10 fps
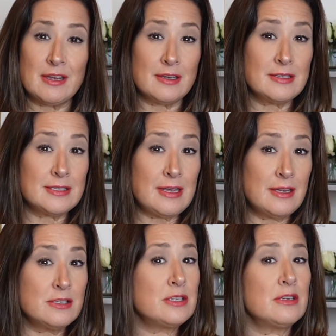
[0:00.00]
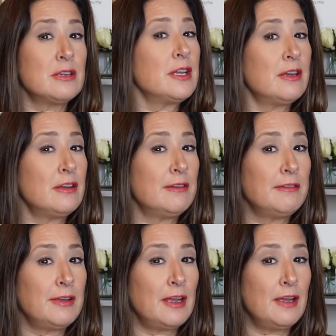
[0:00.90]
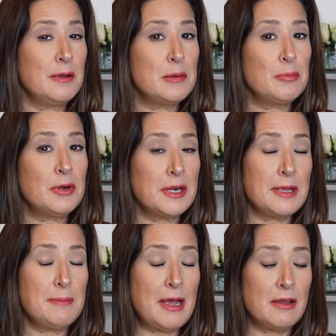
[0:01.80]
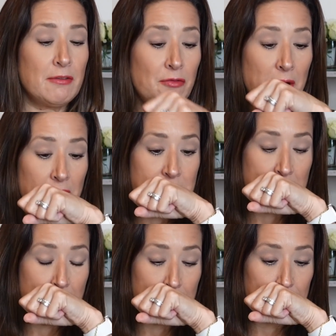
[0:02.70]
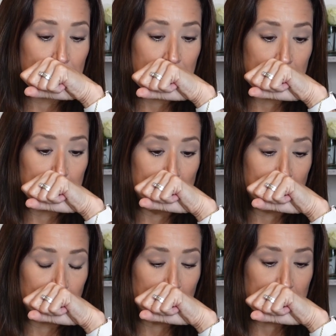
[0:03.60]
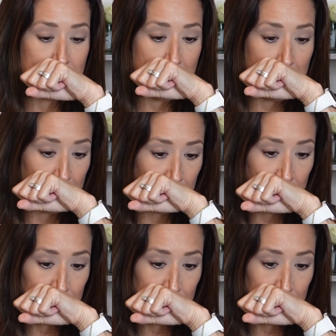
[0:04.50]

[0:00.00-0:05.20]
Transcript: It is said to give a pretty amount of wear time, pretty good amount of wear time.